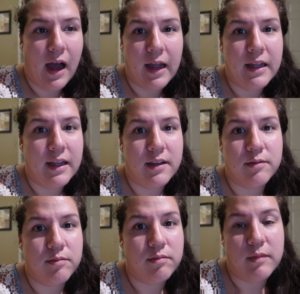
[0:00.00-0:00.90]
I
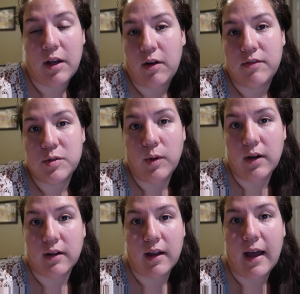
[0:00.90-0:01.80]
can, I don't have to
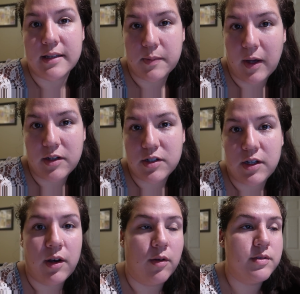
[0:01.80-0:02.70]
work as much,
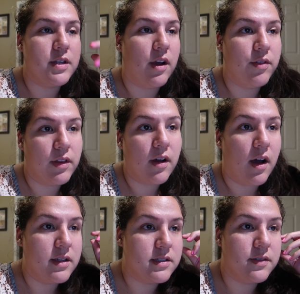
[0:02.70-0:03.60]
you know, to cover the
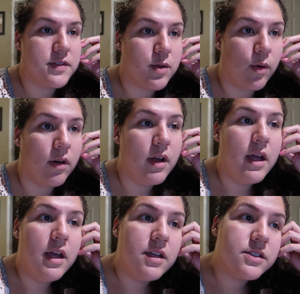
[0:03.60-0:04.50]
costs of school.
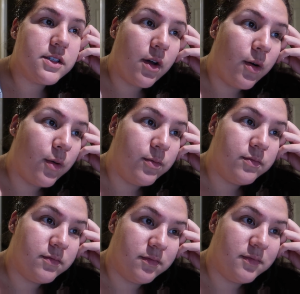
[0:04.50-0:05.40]
So
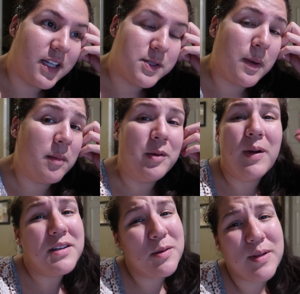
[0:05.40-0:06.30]
that's probably
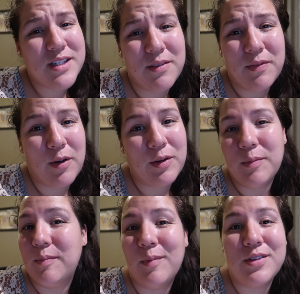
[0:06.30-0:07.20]
way too much info.
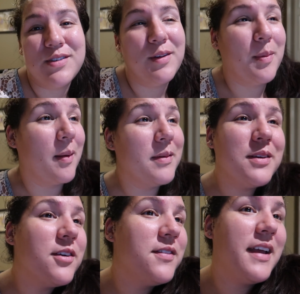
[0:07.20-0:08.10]
You, most of you probably
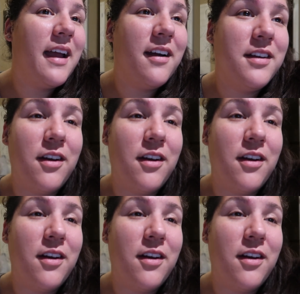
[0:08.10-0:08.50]
don't even care.